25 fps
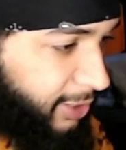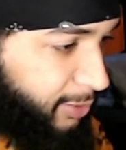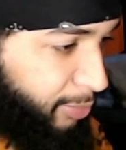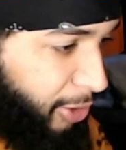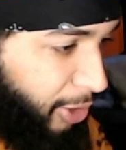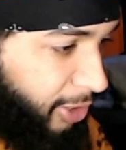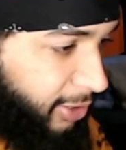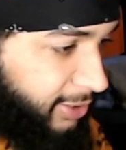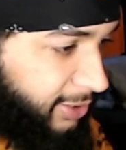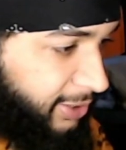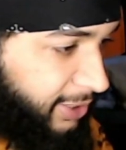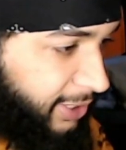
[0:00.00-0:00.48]

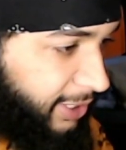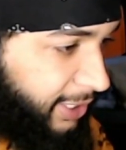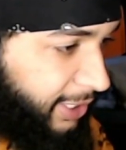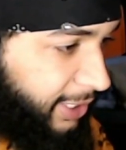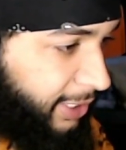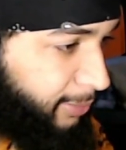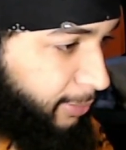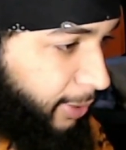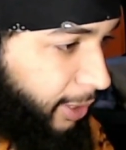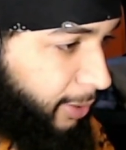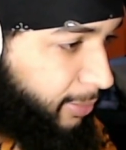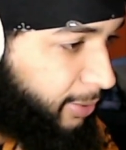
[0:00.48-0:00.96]
bars in and he
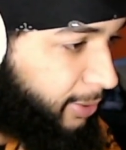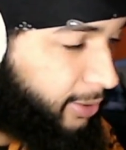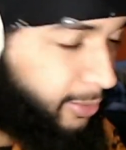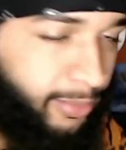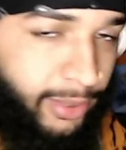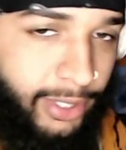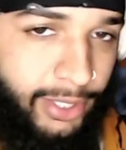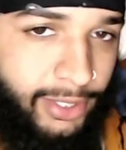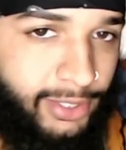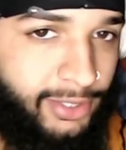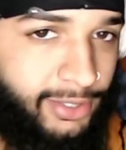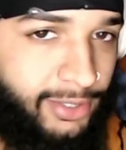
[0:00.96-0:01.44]
might be the
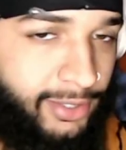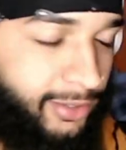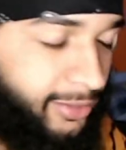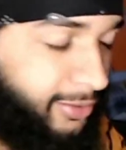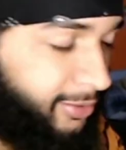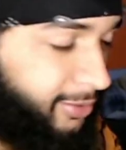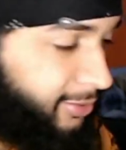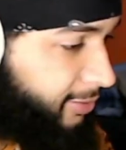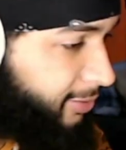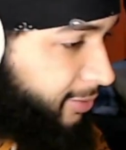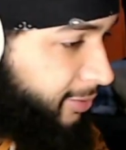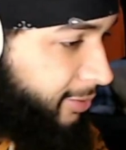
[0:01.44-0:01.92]
best.
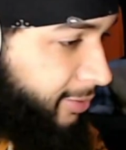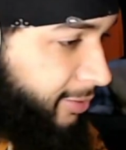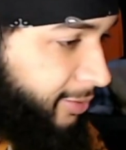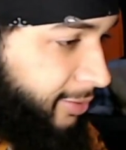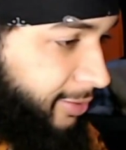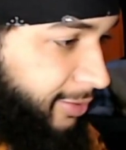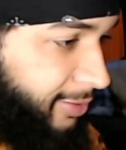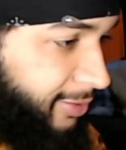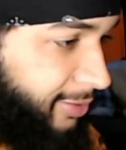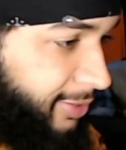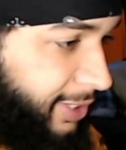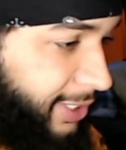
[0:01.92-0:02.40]

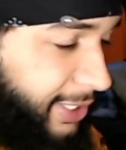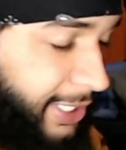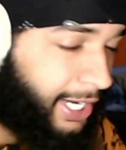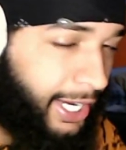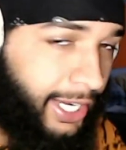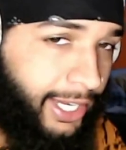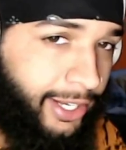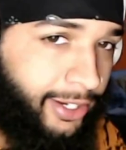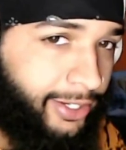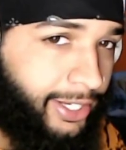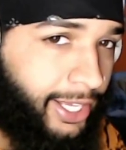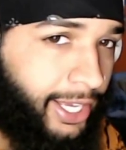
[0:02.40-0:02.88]
Did
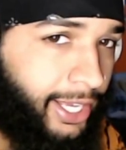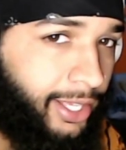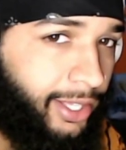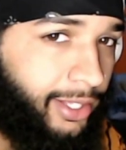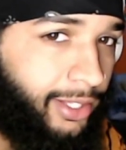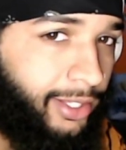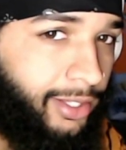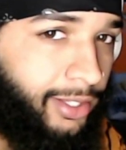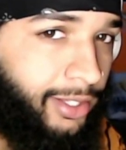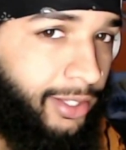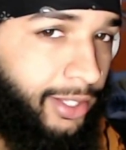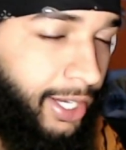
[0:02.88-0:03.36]
hear that?
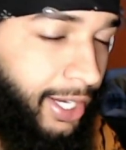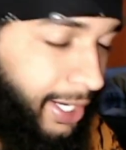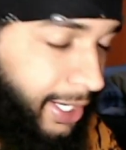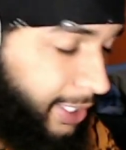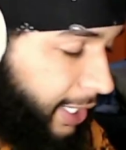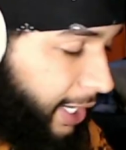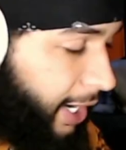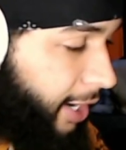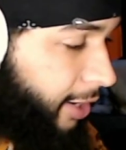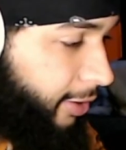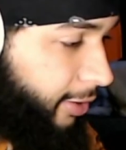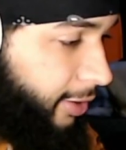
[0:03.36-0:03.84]

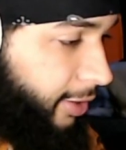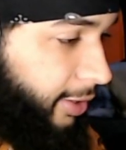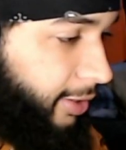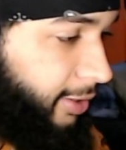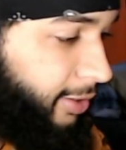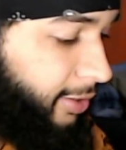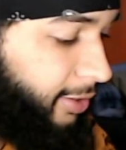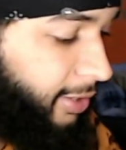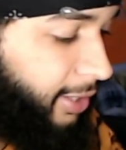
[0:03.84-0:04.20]
Y'all heard it.